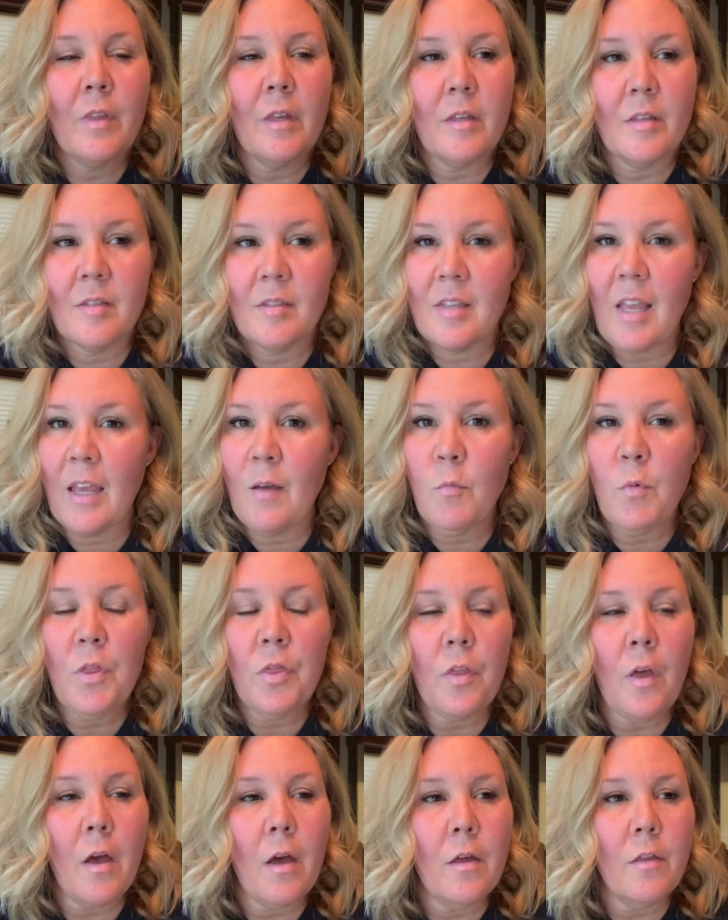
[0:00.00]
Same
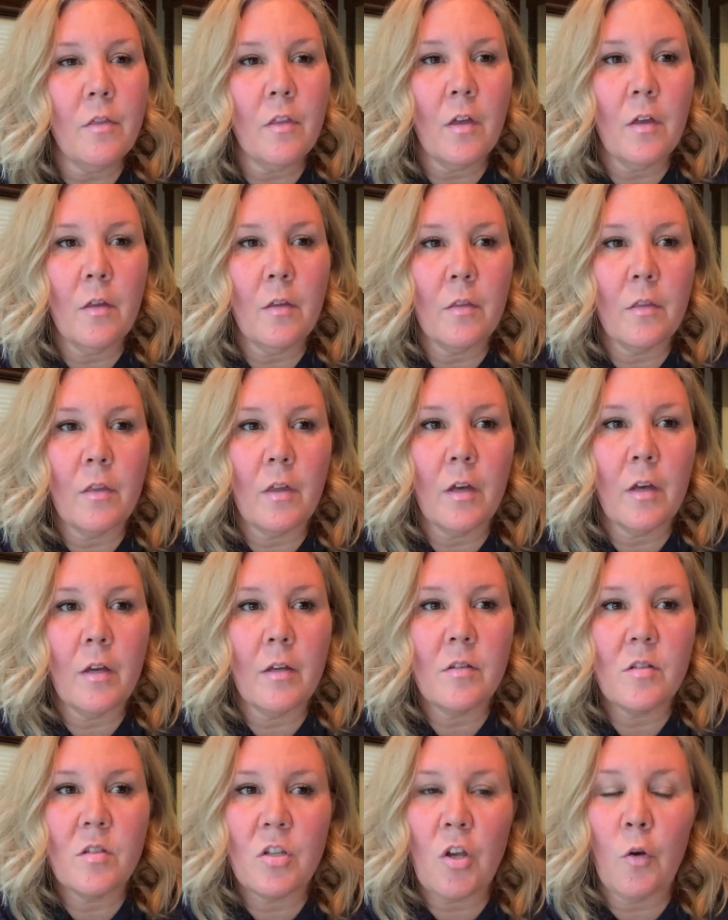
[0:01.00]
with
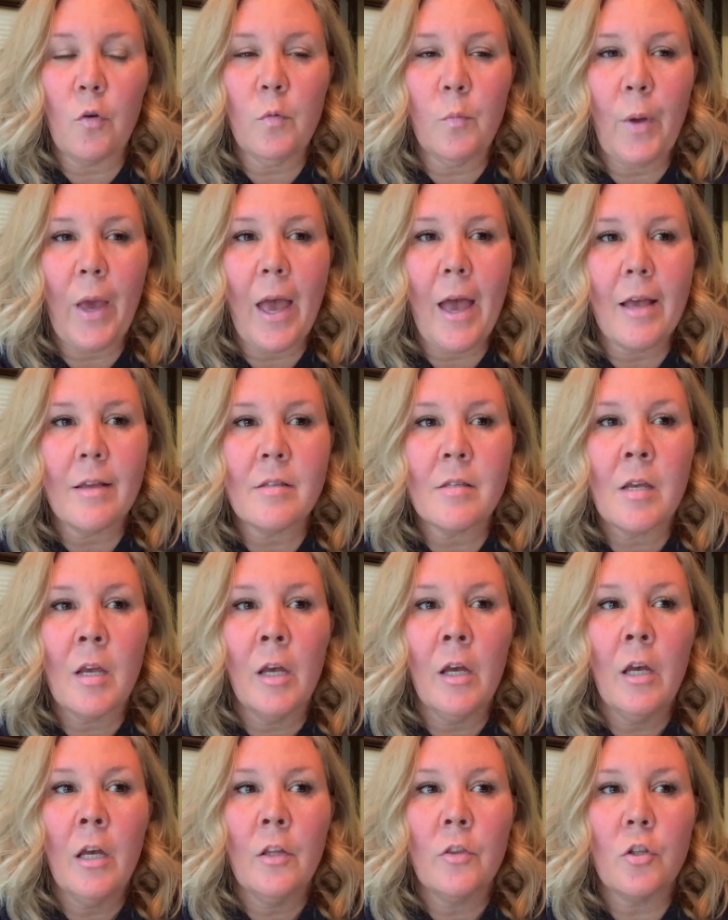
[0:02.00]
the Zone Pass.
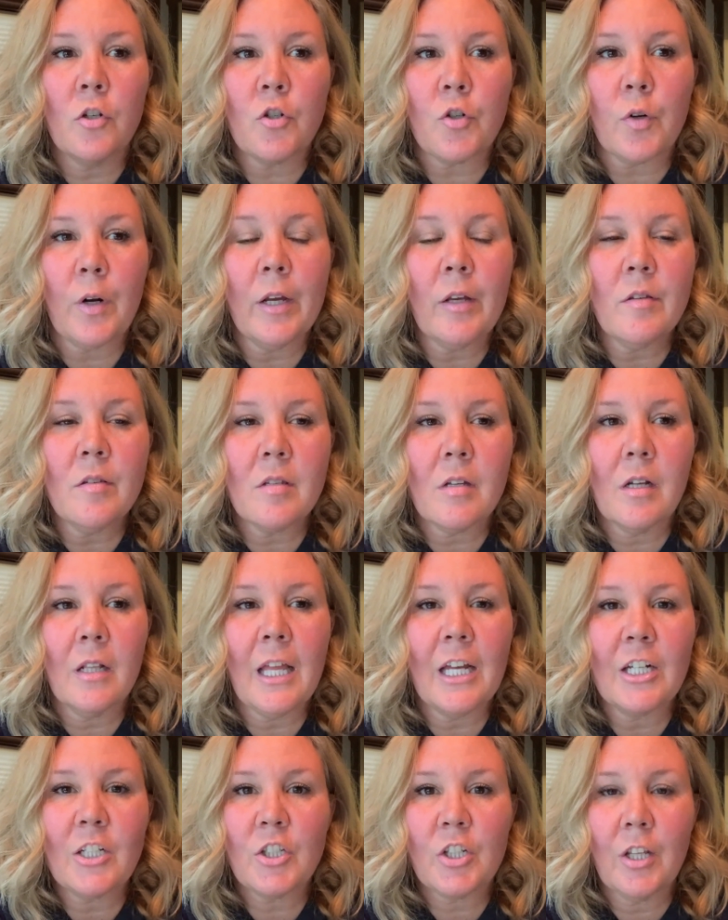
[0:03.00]
The Trails
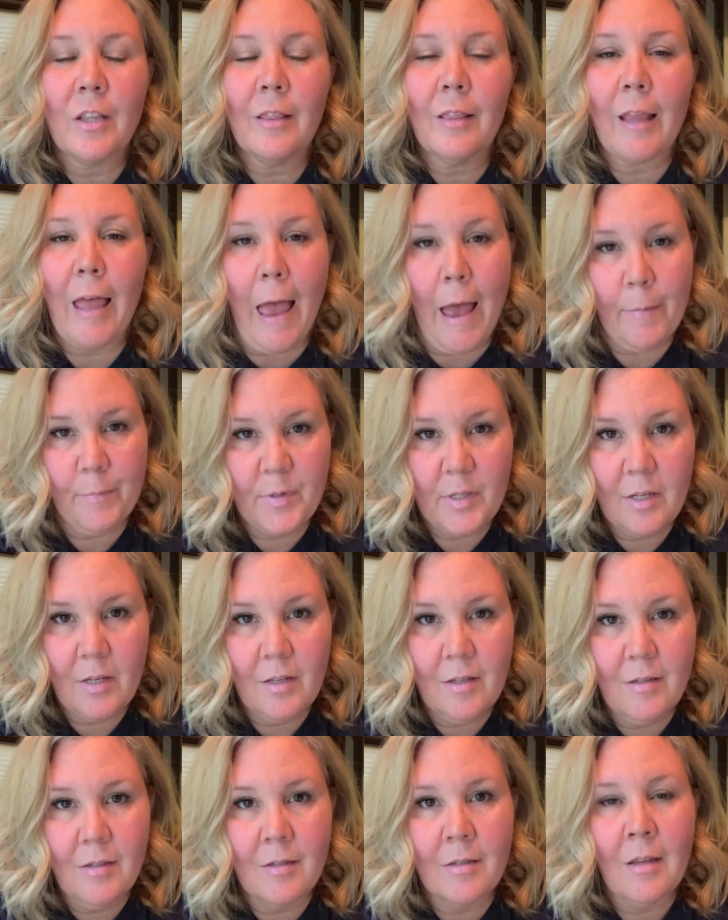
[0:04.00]
collection
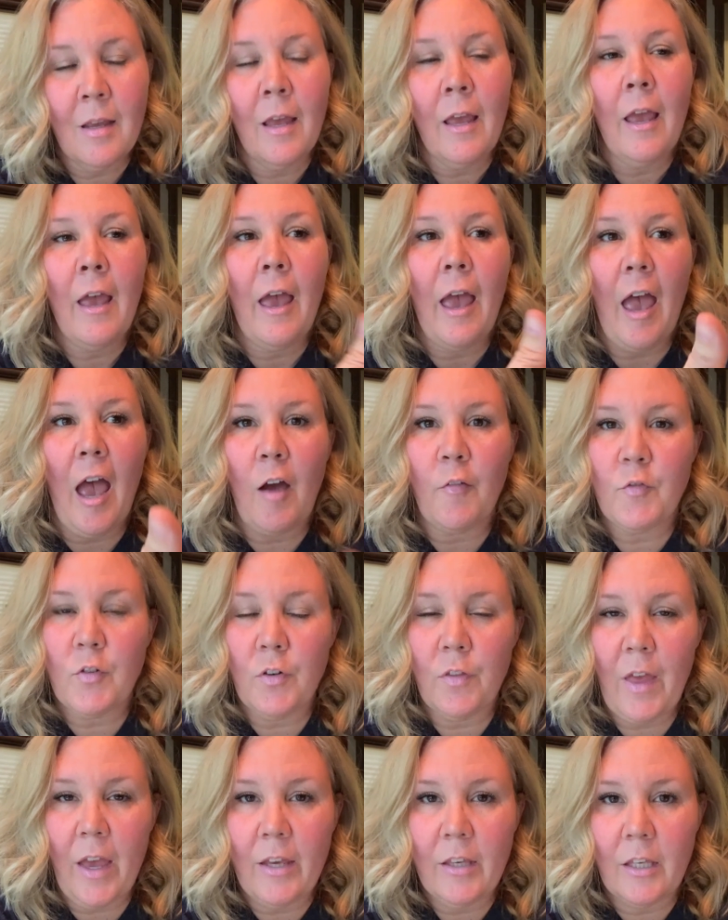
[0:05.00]
lapses after
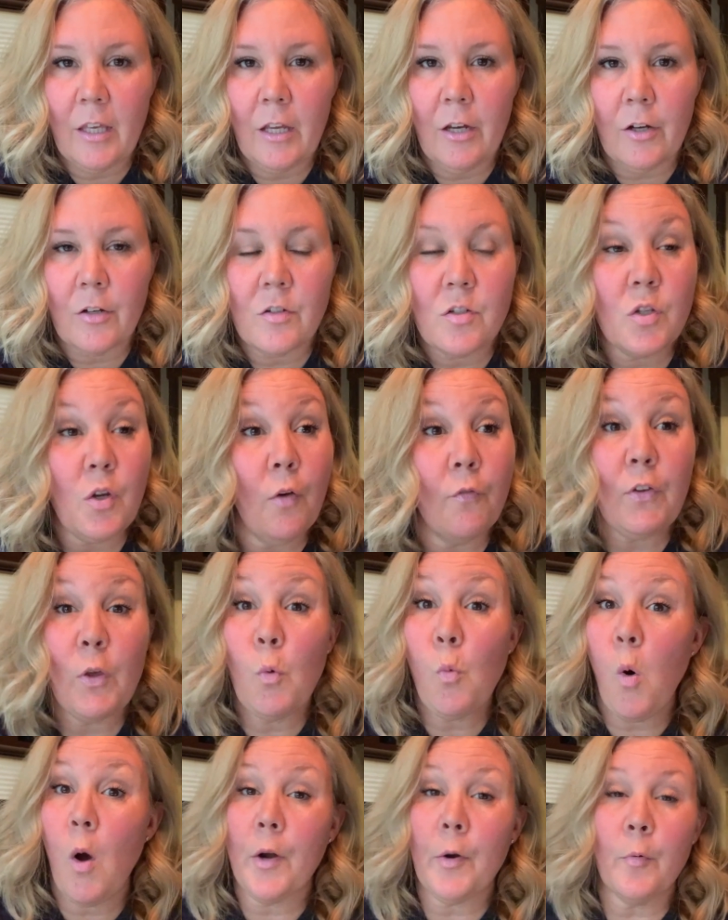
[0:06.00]
that year. So if you
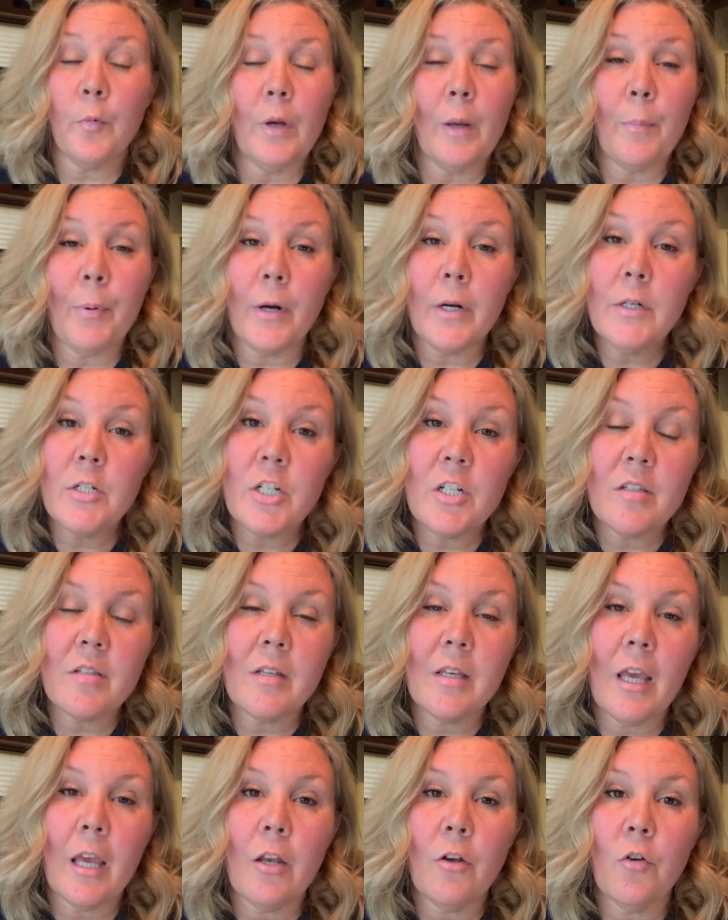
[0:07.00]
want to repurchase
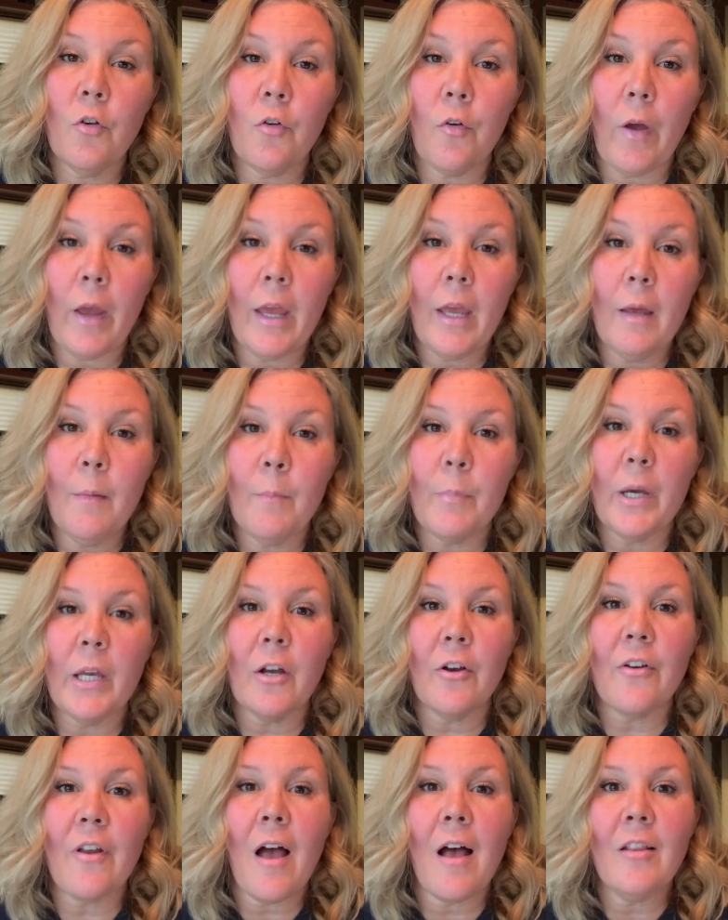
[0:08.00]
again, great, but
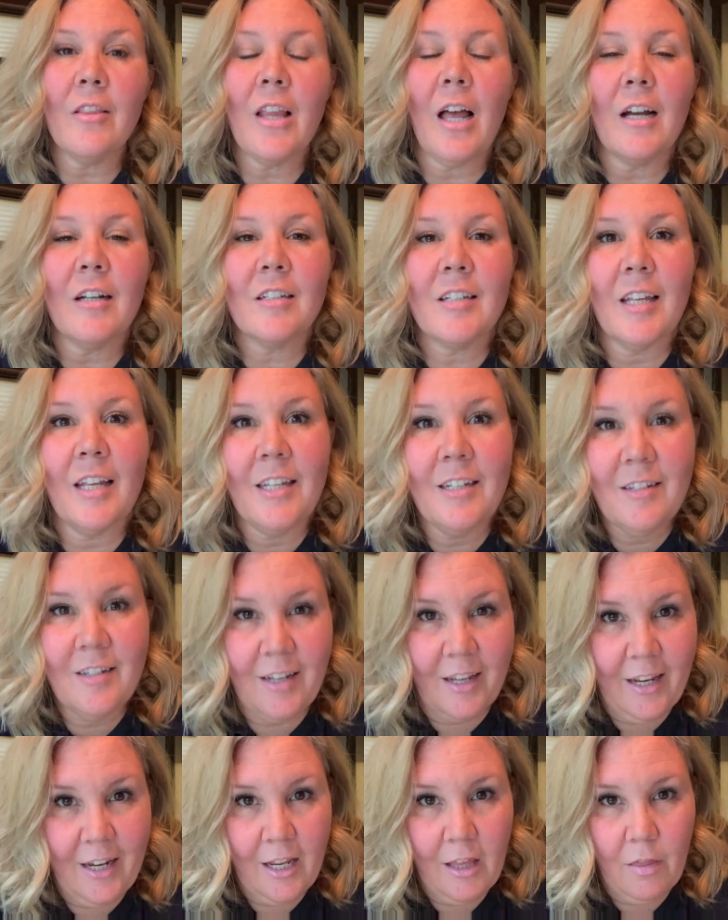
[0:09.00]
you're not locked
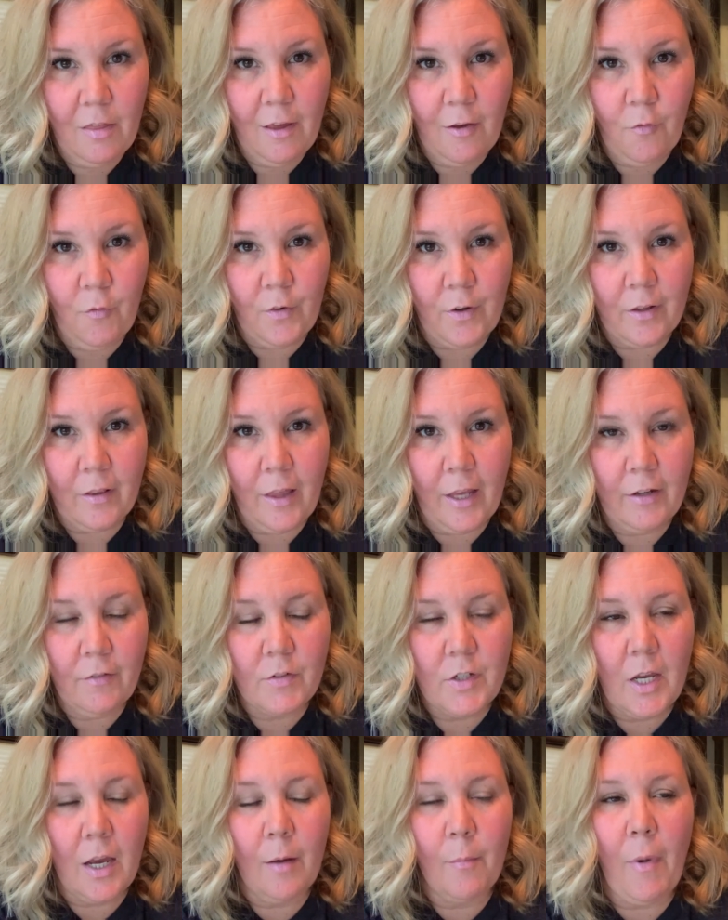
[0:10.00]
into anything for a
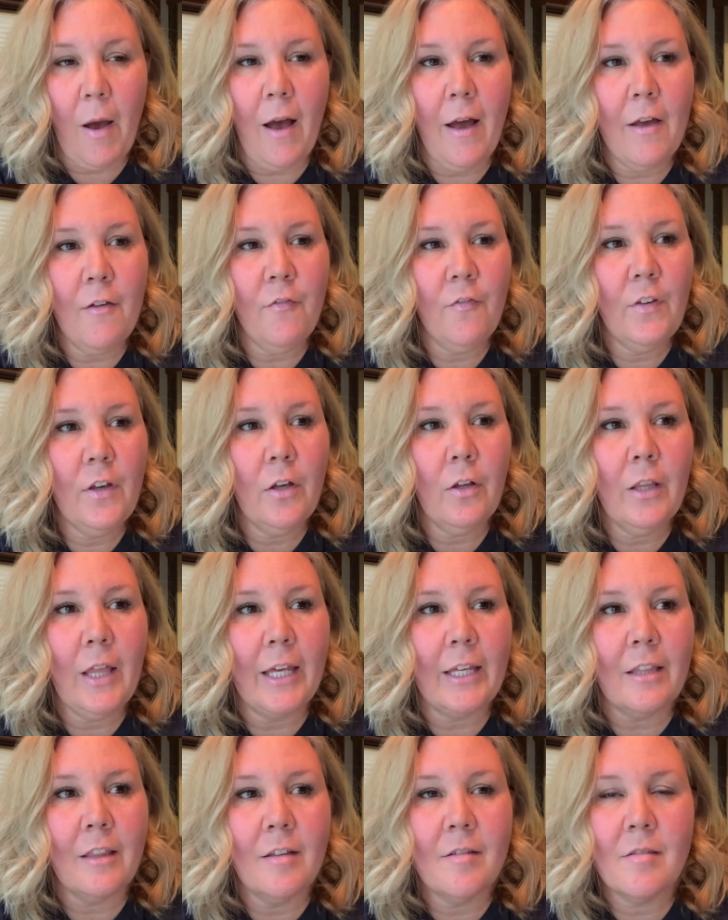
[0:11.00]
lifetime. I feel
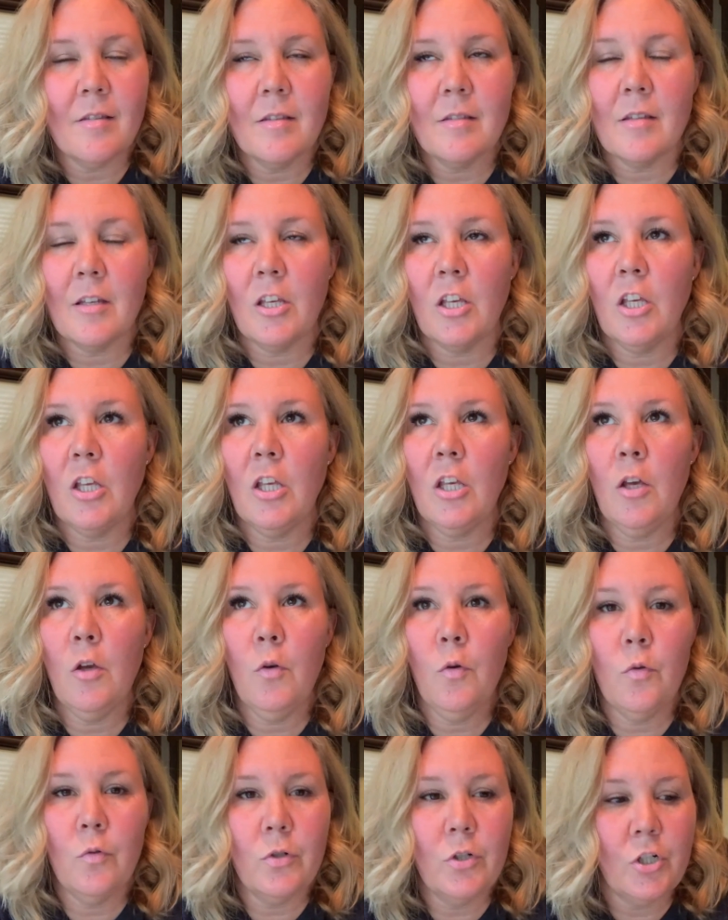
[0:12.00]
like this is a
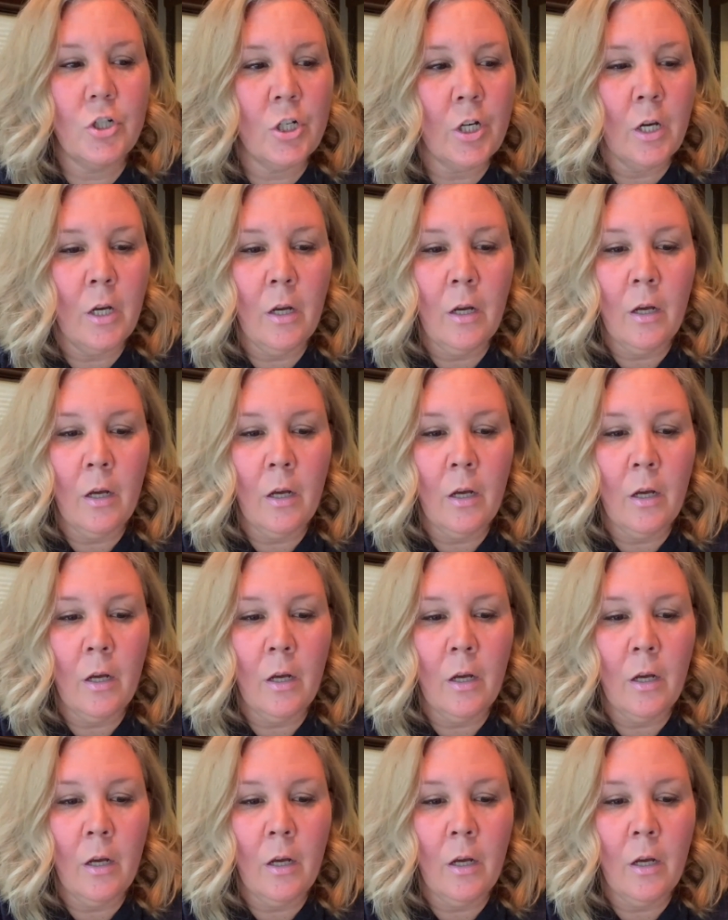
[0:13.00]
huge